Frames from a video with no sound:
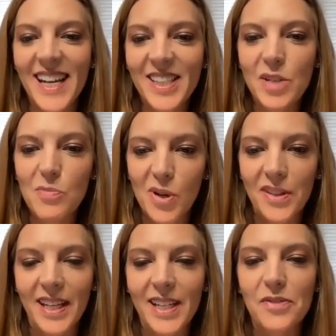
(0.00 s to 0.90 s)
that's the
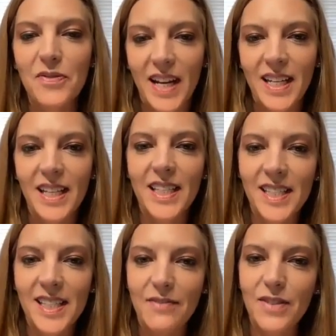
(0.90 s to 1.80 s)
important thing, is finding the
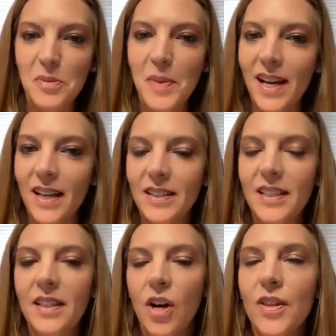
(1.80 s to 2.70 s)
safest mask,
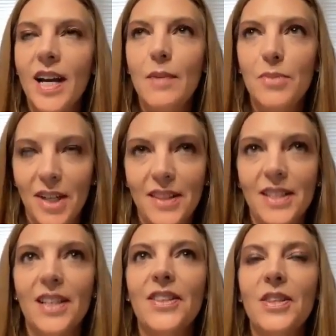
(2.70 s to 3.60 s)

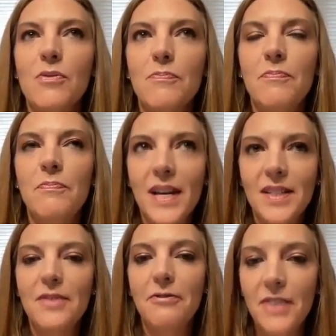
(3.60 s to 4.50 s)
the
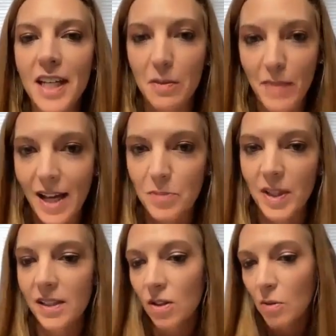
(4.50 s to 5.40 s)
best fitting mask,
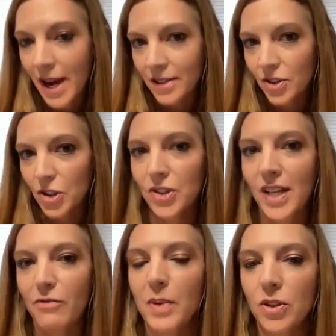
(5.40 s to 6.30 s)
because all masks are
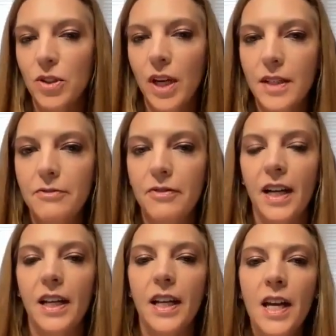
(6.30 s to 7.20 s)
safe, but you're trying to
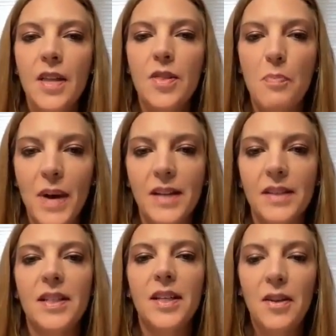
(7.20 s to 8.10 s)
find the
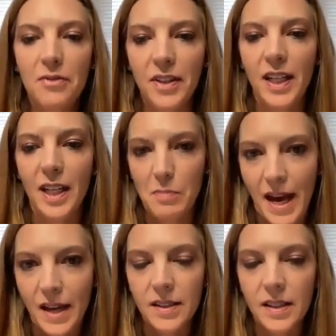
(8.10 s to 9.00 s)
best fitting
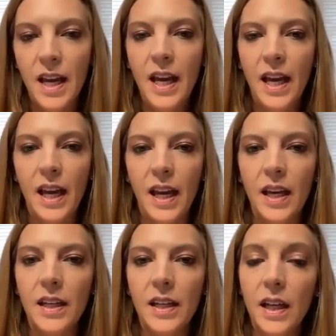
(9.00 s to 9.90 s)
mask.
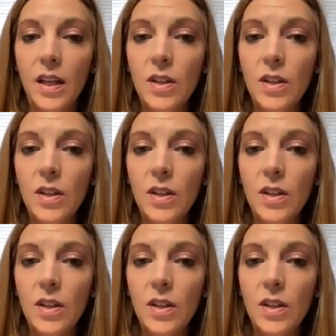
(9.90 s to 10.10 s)
And